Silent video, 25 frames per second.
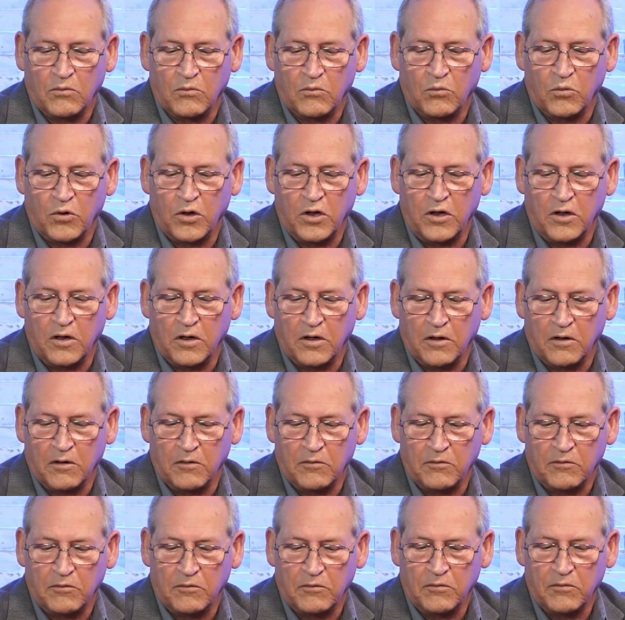
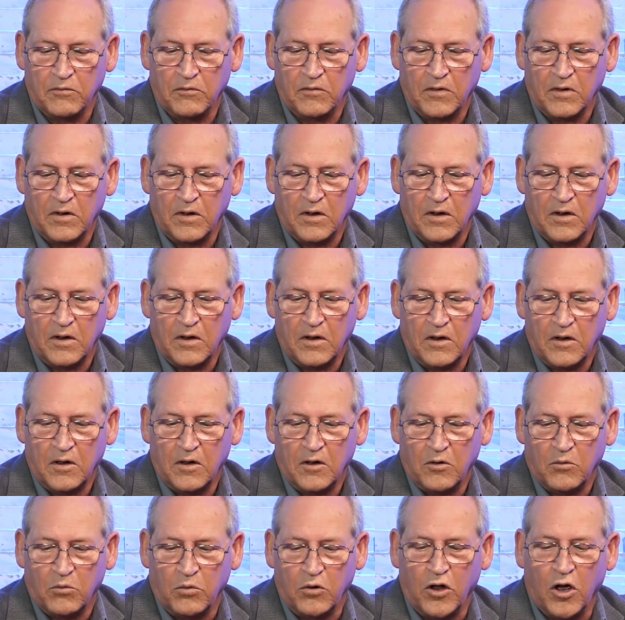
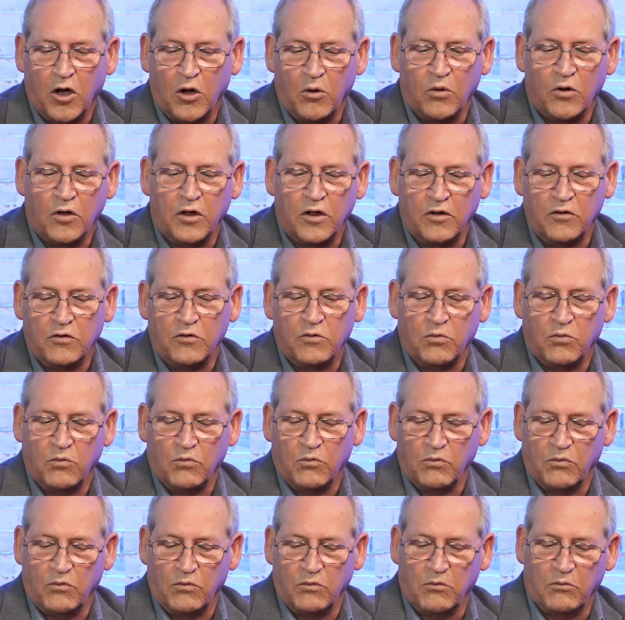We always
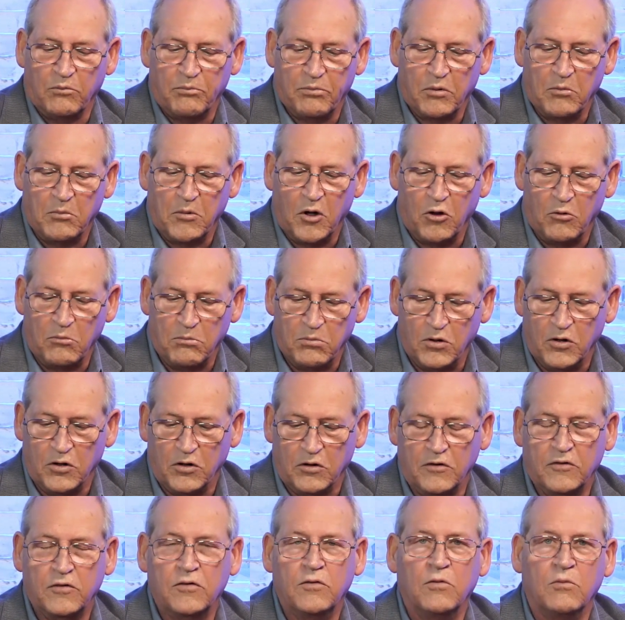promote
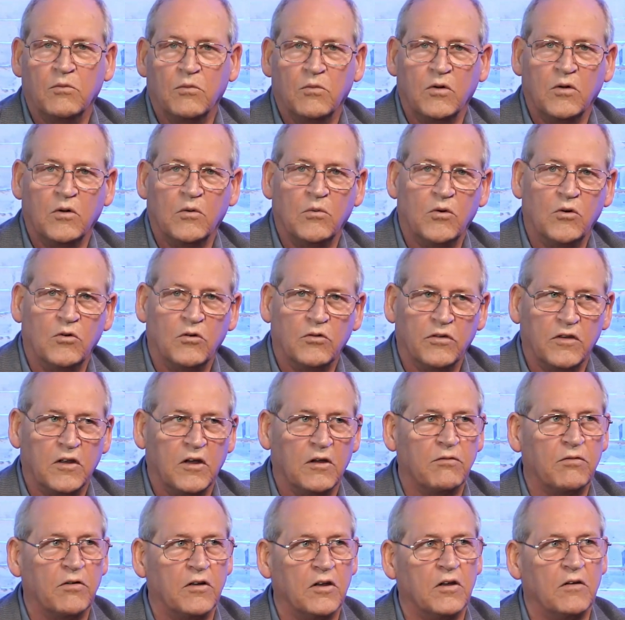books. We want to
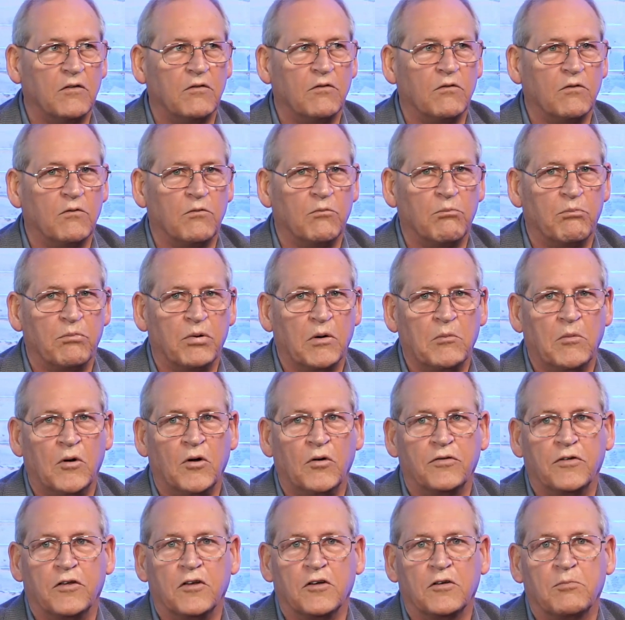definitely
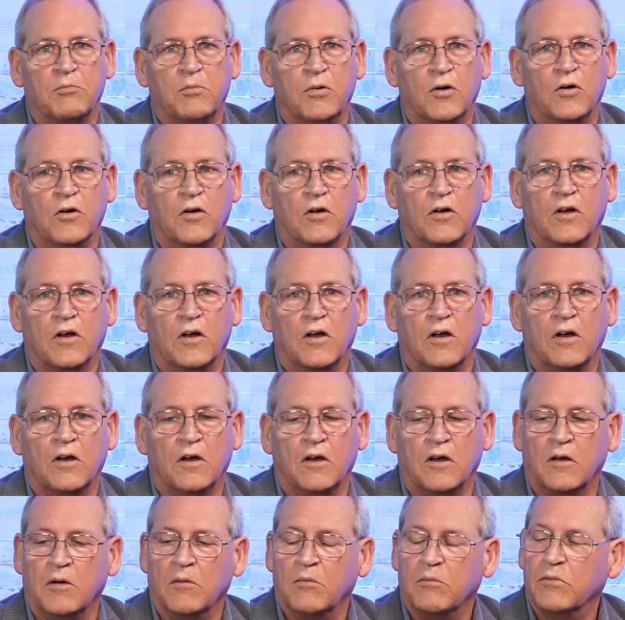promote this book.
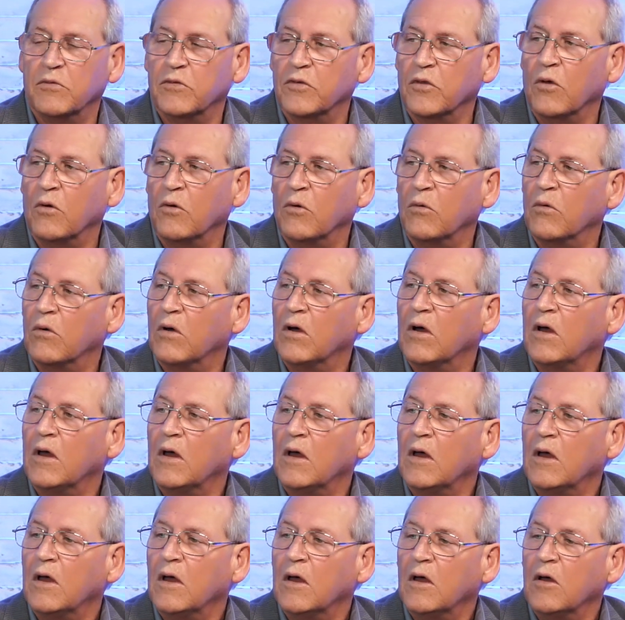So
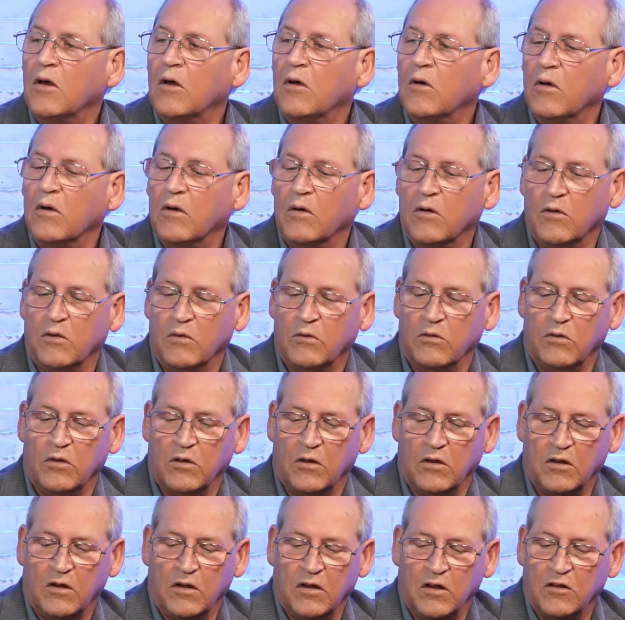
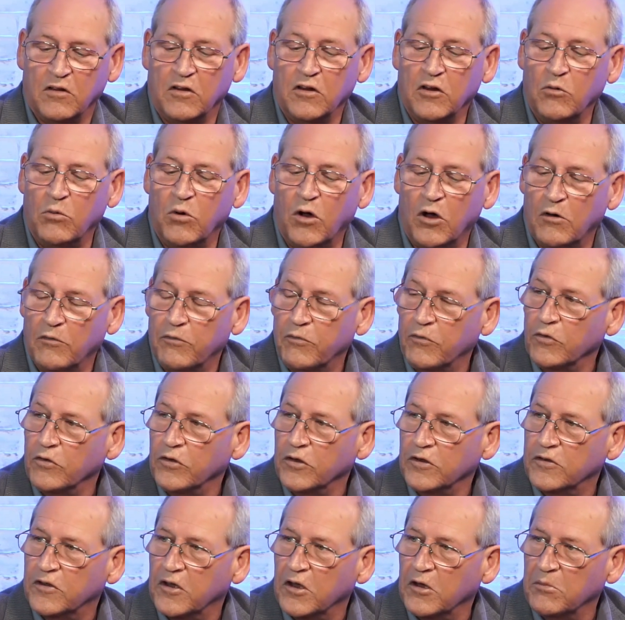it's a little while before
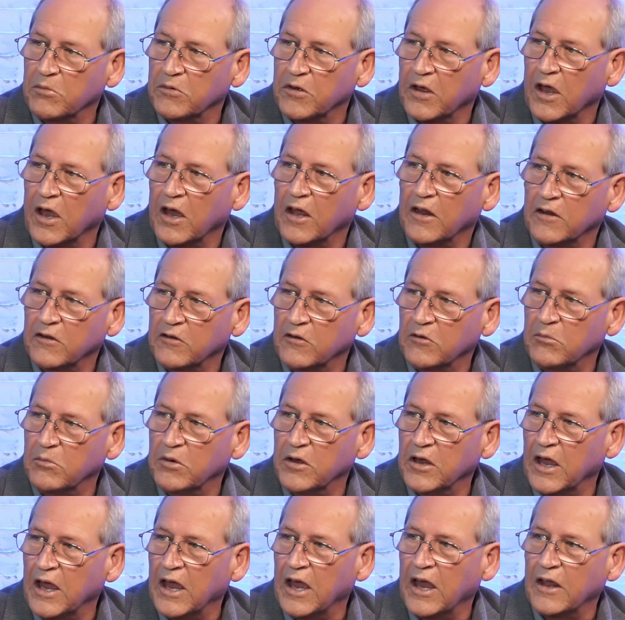this comes out, and it'll
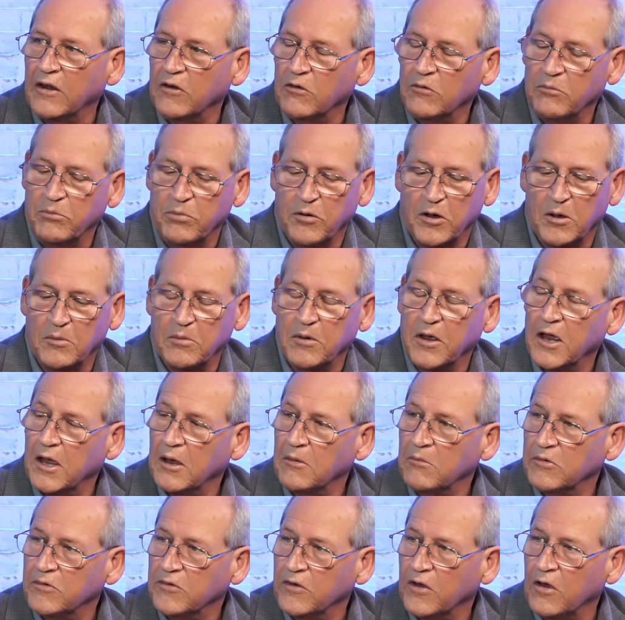be out on probably
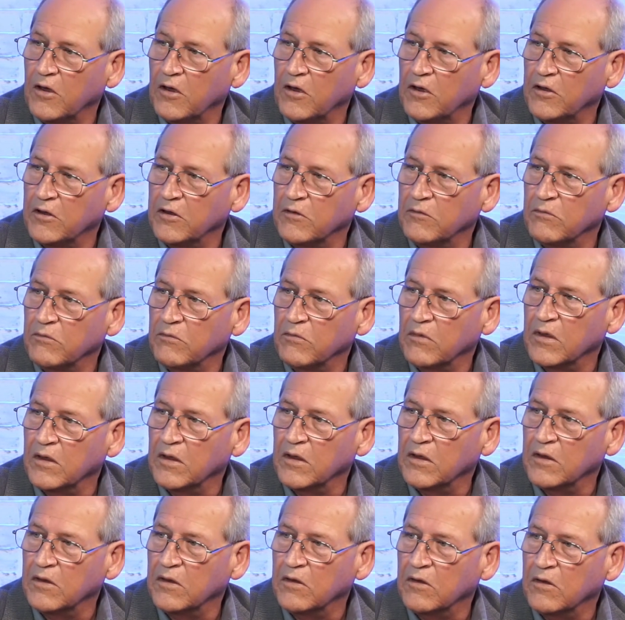Amazon
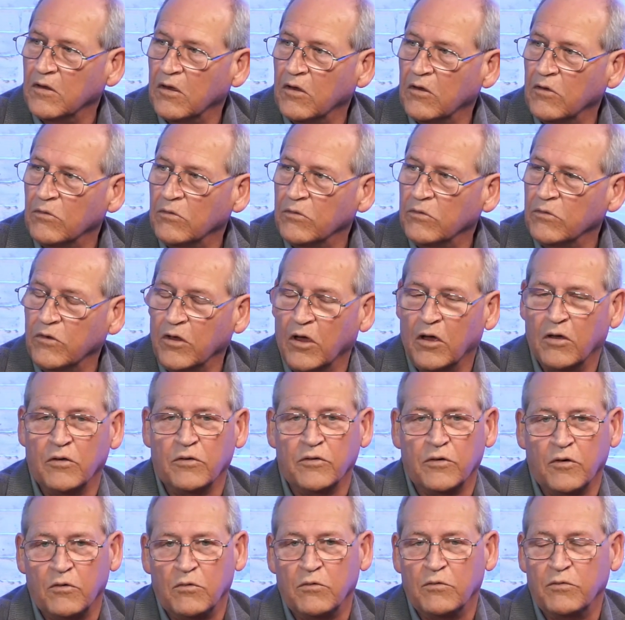and on y'all's
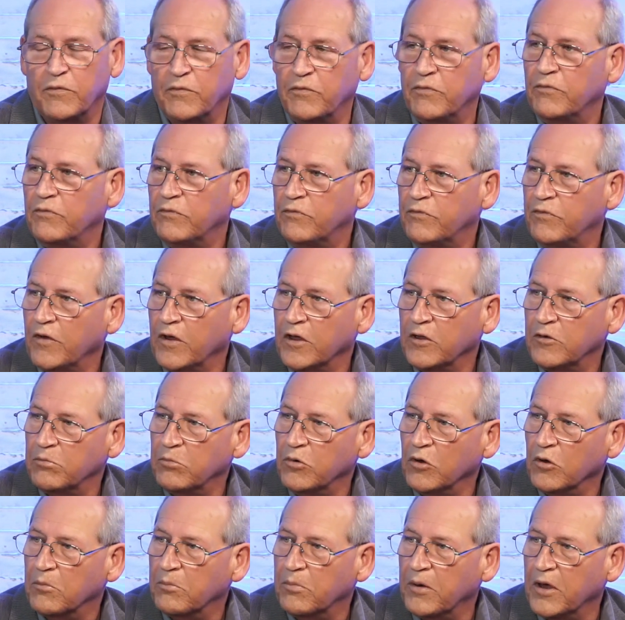own
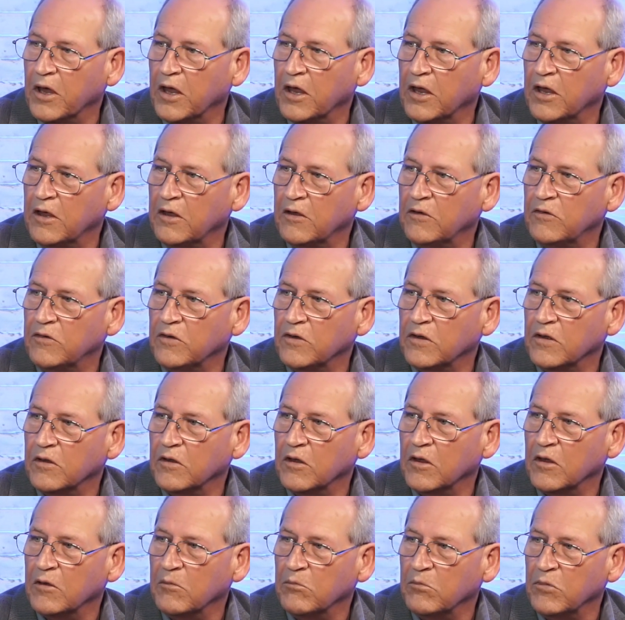Facebook page
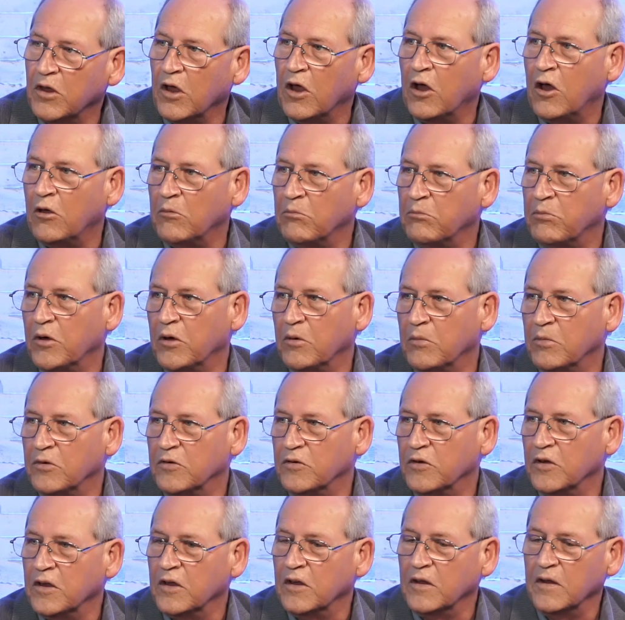and Beyond
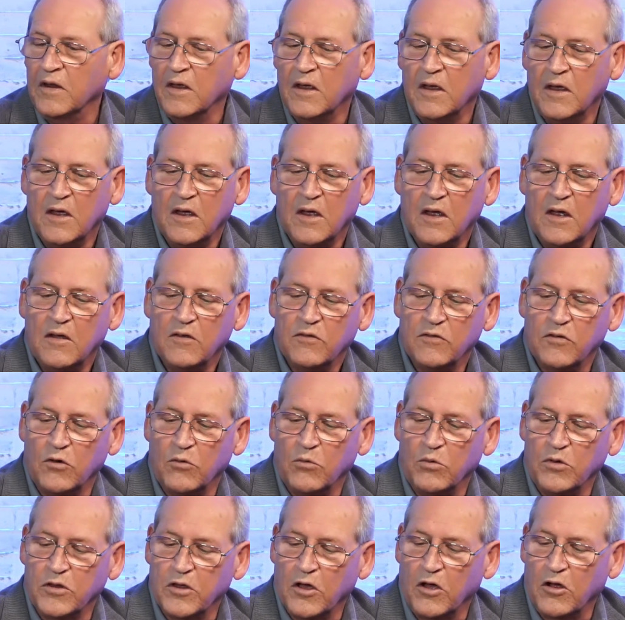Publishing. So
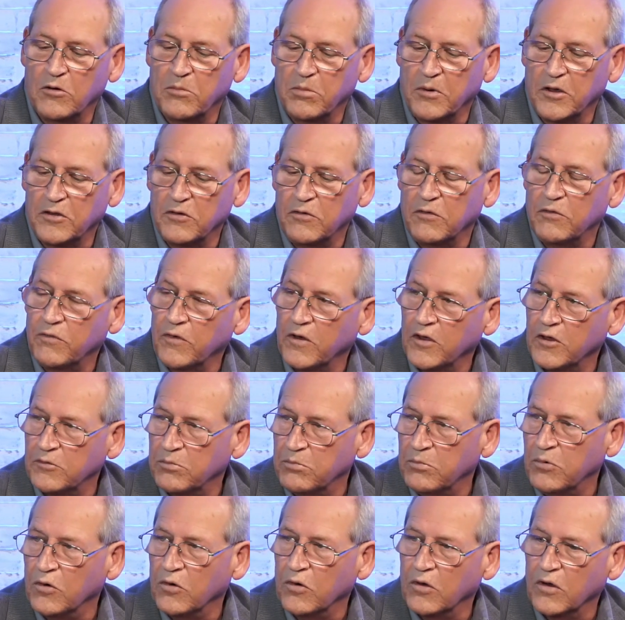we talked about your
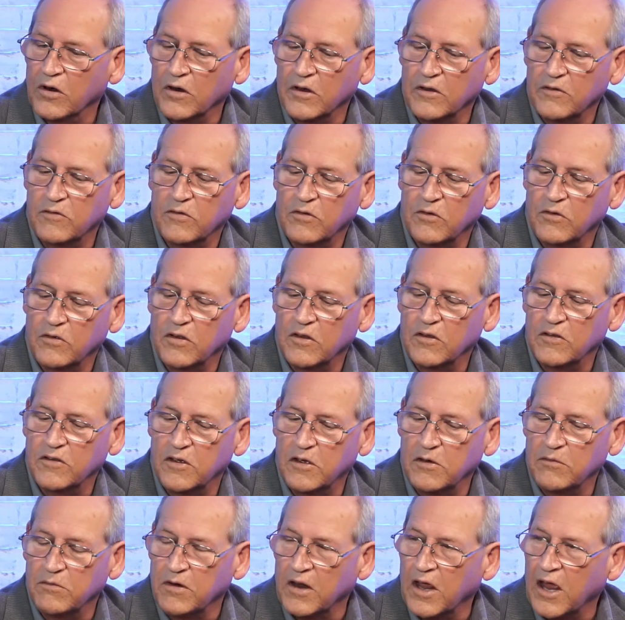Facebook. Let's
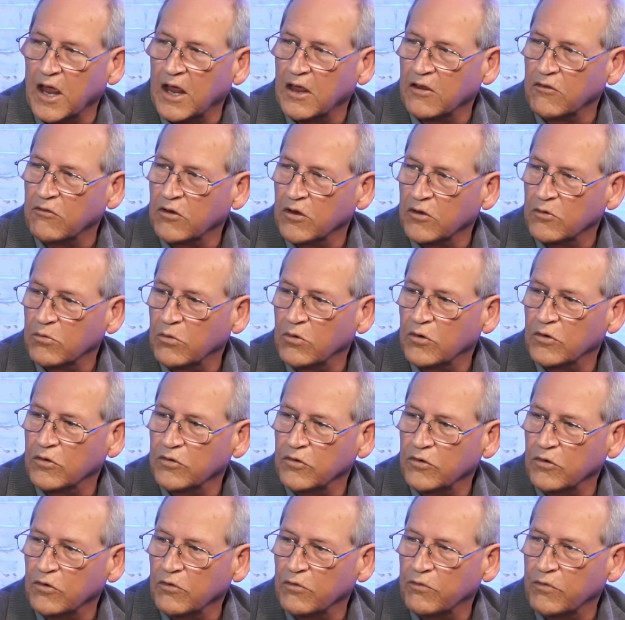give an address. What is
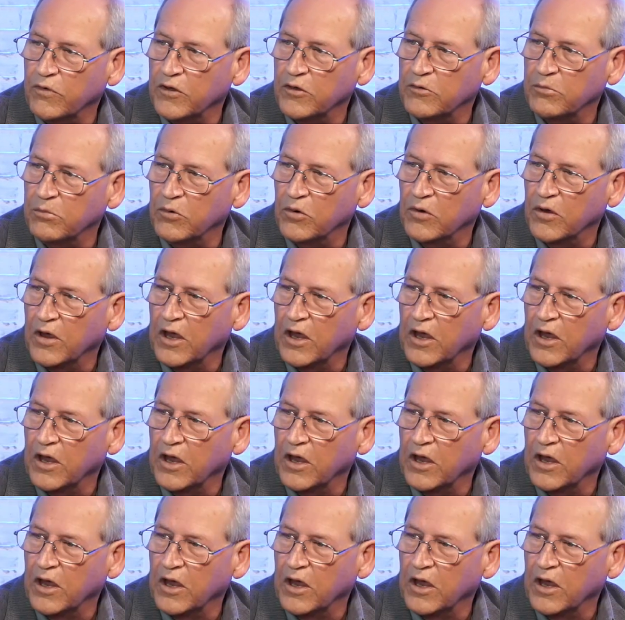your Facebook